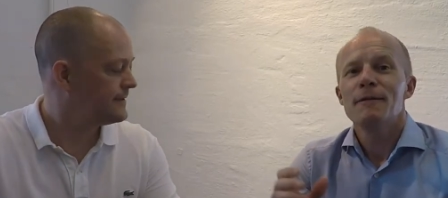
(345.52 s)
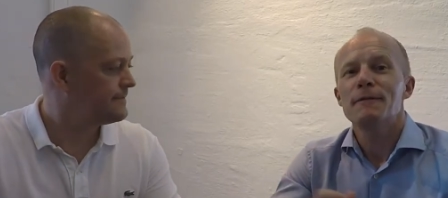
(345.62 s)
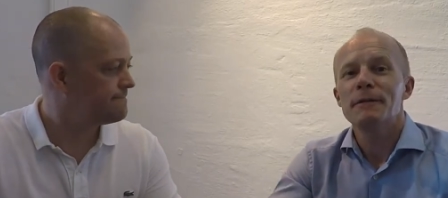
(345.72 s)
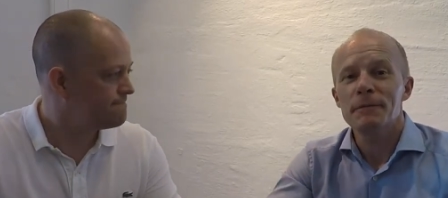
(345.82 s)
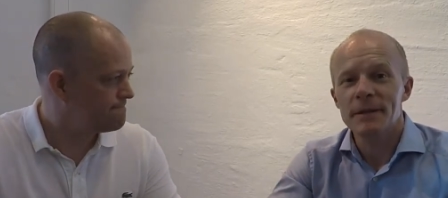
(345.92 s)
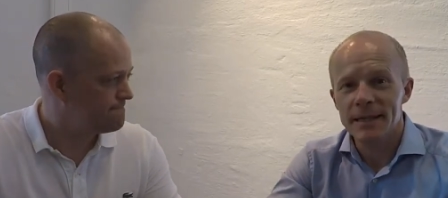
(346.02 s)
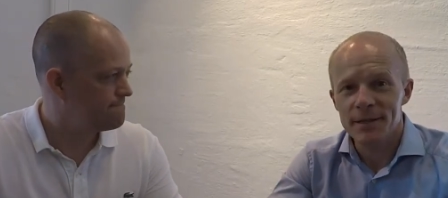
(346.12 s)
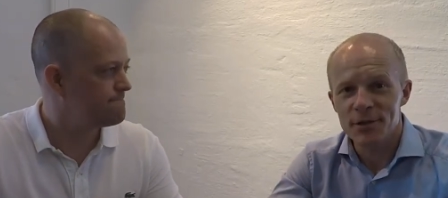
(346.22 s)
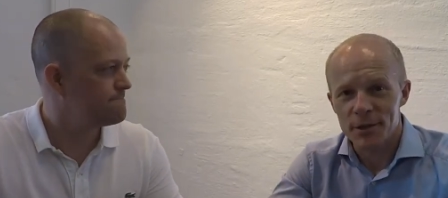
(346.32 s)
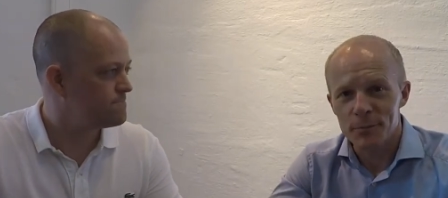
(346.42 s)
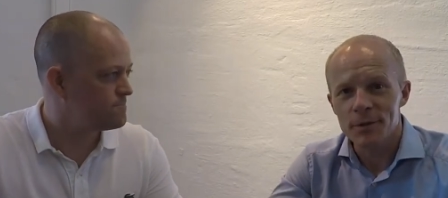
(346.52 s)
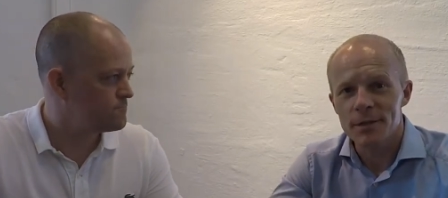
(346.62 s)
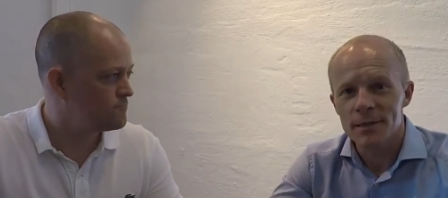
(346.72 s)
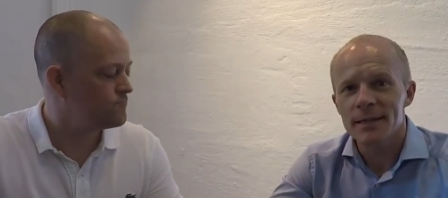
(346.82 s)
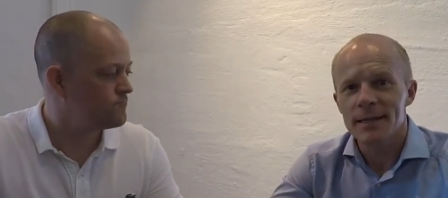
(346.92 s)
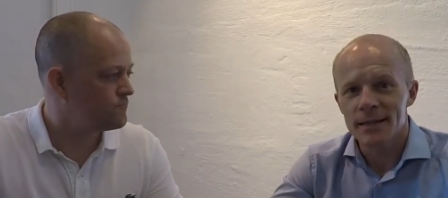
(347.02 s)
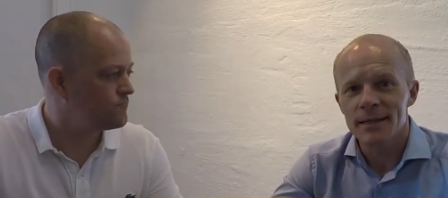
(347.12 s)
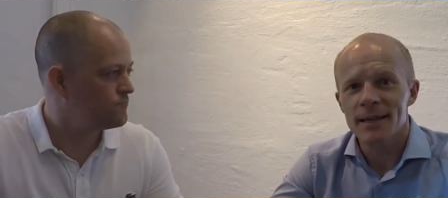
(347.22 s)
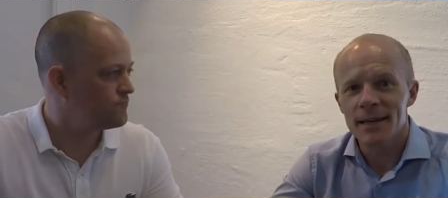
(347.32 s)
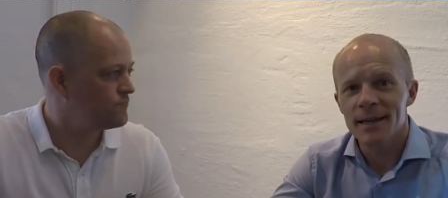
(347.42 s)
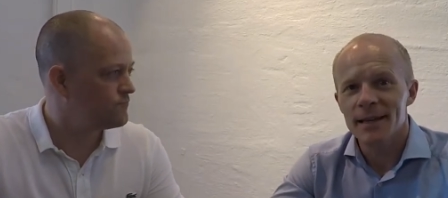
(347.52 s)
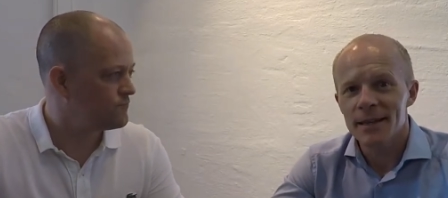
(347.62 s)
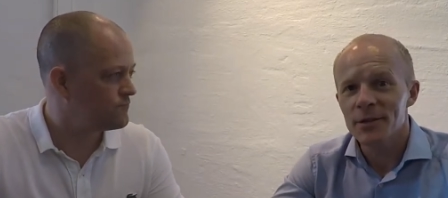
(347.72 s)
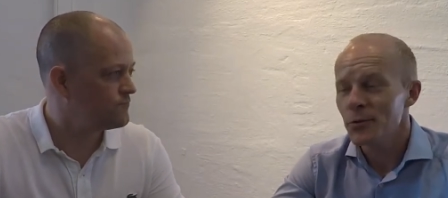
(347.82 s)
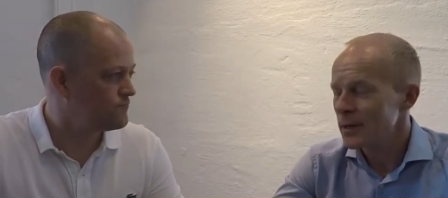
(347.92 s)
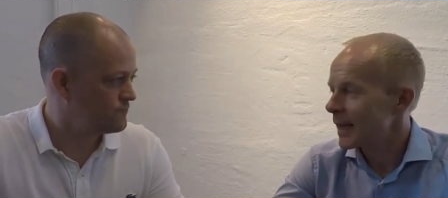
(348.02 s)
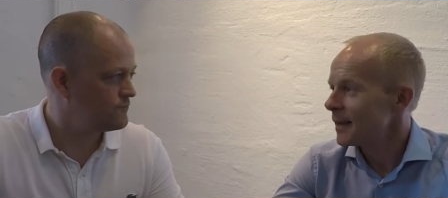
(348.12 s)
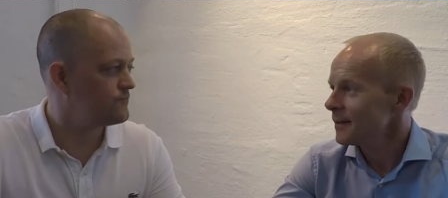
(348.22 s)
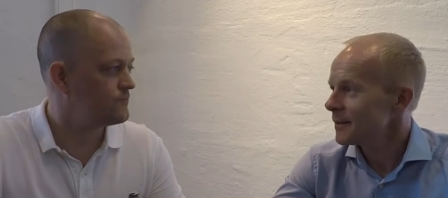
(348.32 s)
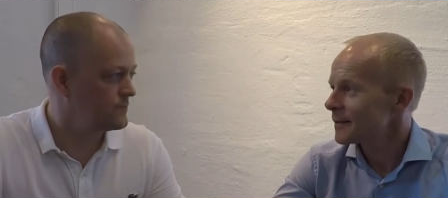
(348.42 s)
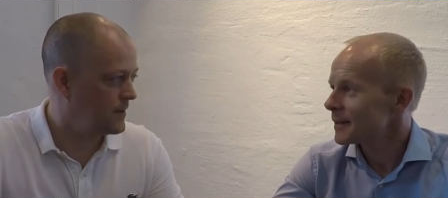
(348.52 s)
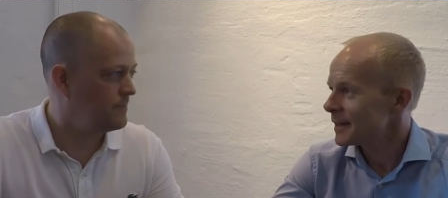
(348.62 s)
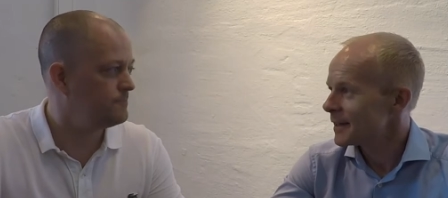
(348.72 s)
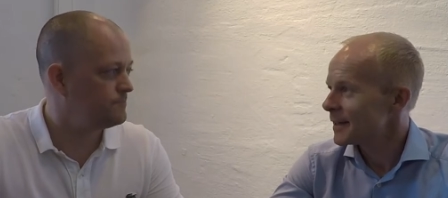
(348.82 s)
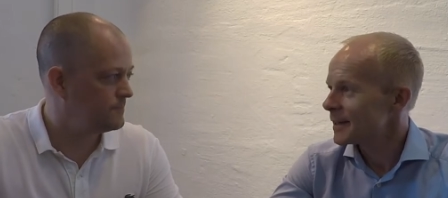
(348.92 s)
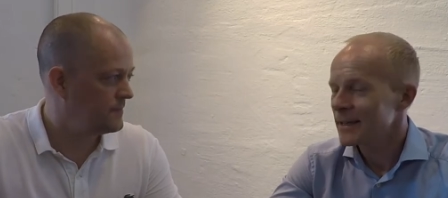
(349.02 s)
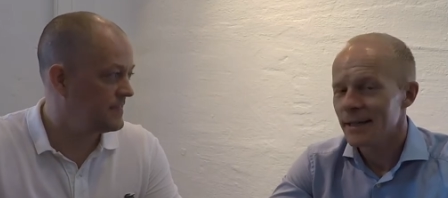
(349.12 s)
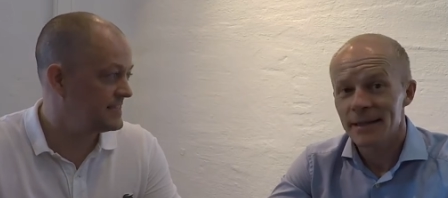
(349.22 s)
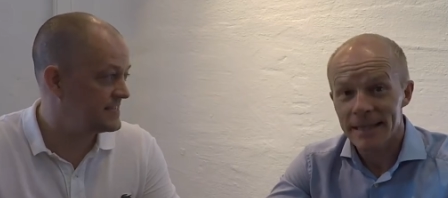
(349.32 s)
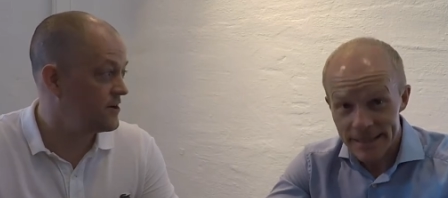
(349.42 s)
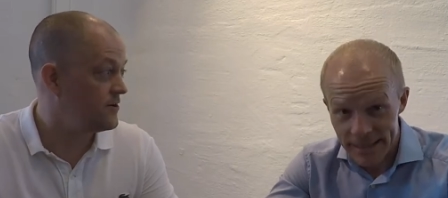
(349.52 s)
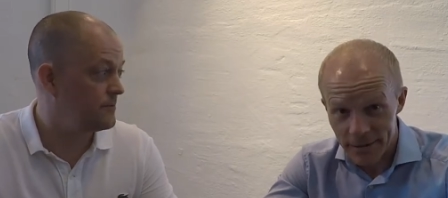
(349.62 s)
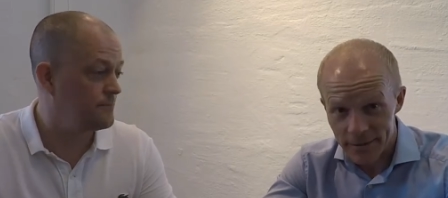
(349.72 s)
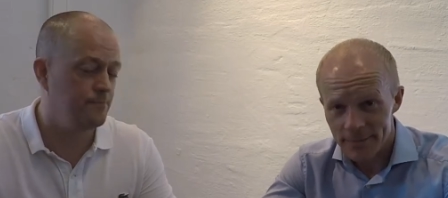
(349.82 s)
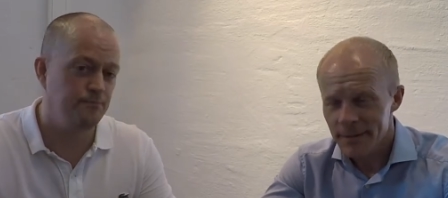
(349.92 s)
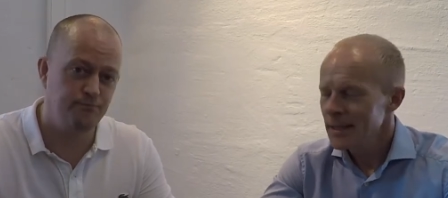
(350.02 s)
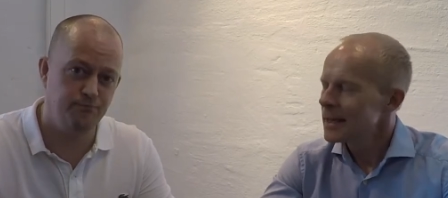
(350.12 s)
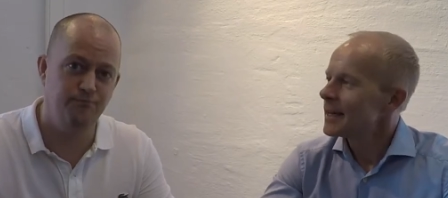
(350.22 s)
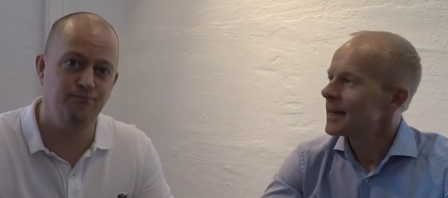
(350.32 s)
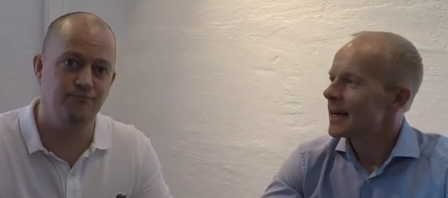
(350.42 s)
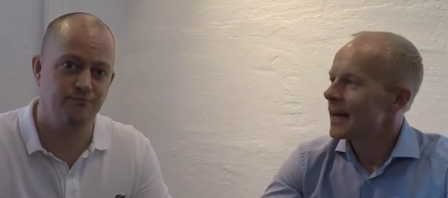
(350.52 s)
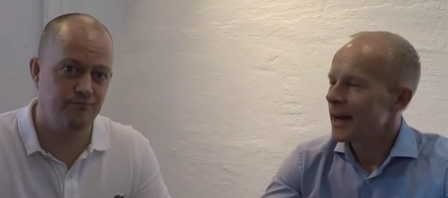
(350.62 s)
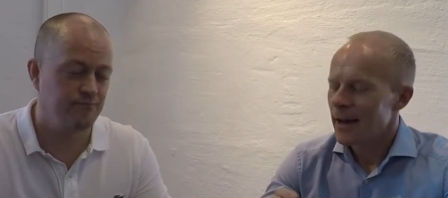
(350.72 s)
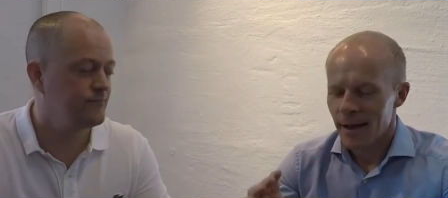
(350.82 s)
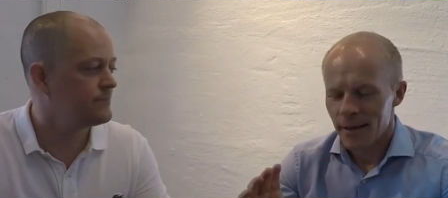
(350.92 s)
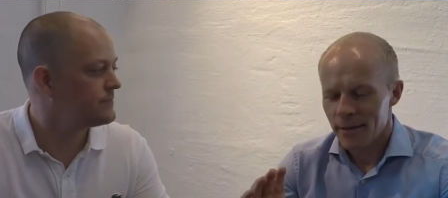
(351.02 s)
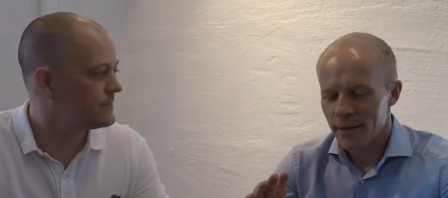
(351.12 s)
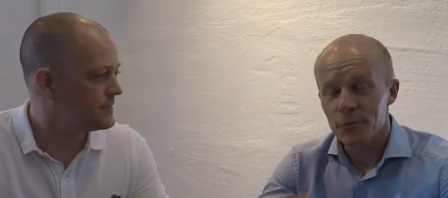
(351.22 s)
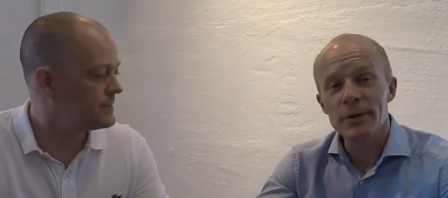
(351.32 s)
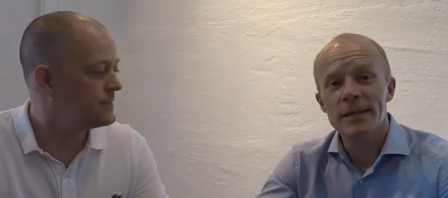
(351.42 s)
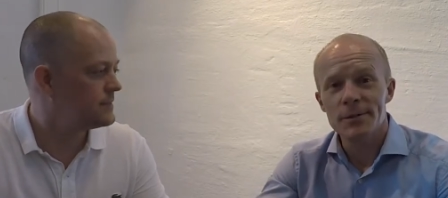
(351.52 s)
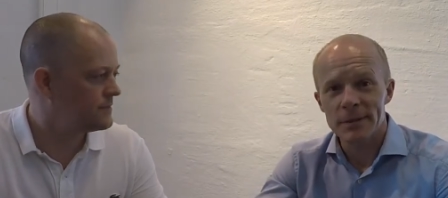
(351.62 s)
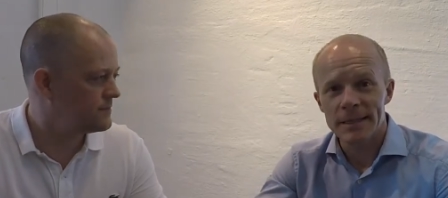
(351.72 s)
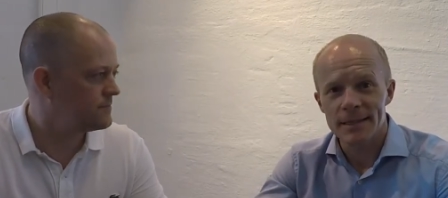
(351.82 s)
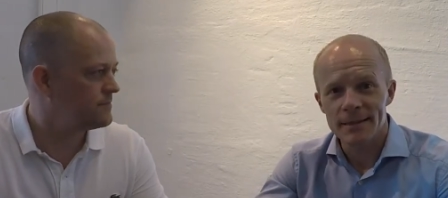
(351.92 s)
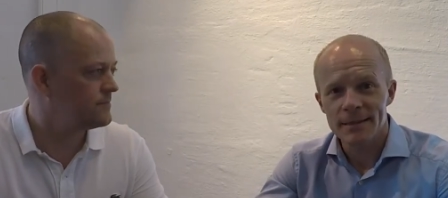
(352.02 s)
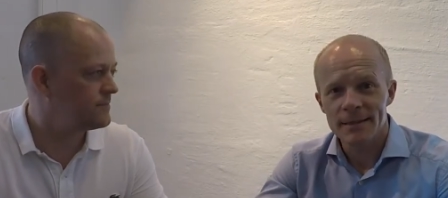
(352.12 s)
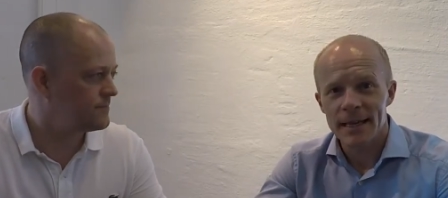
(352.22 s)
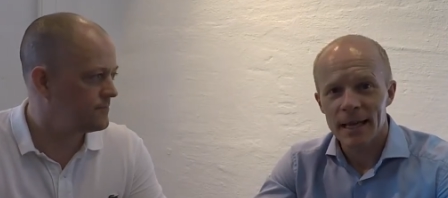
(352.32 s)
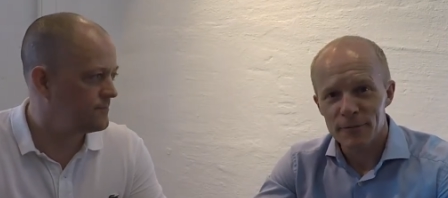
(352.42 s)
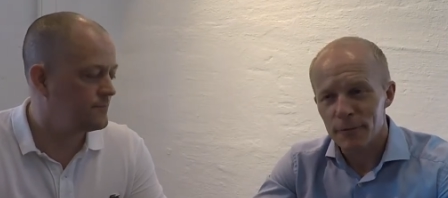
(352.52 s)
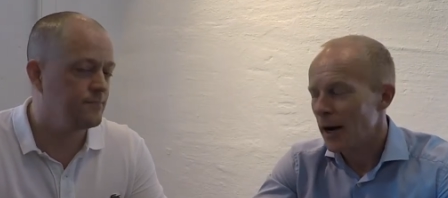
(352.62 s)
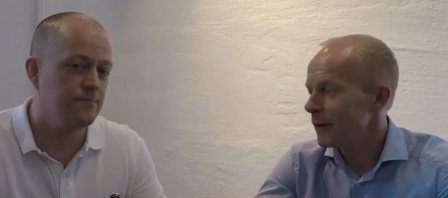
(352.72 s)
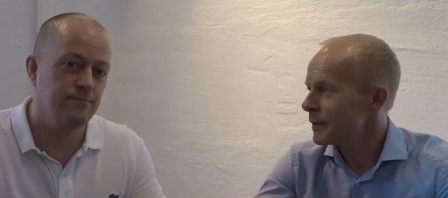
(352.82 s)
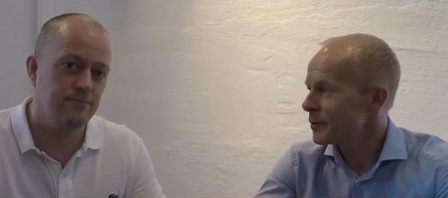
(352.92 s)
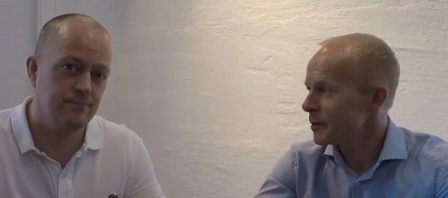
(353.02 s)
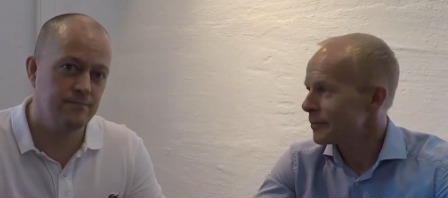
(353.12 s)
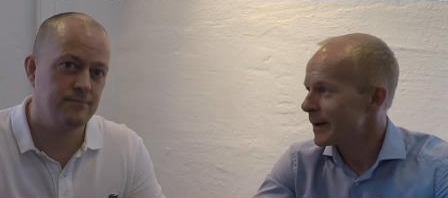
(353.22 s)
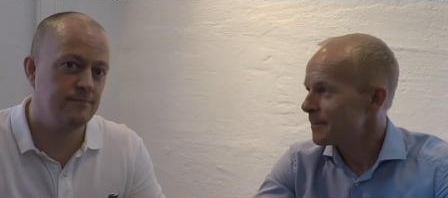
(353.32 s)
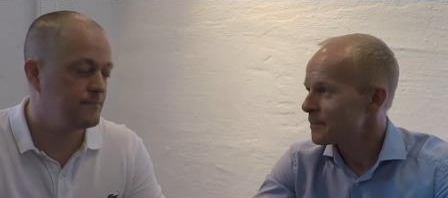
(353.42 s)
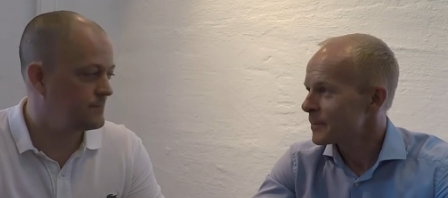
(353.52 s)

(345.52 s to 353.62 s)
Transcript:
Speaker 1: 15 gyms in uh, the UK uh, this, this, year, year. Mm. Uh, three in Sweden, and five in Norway.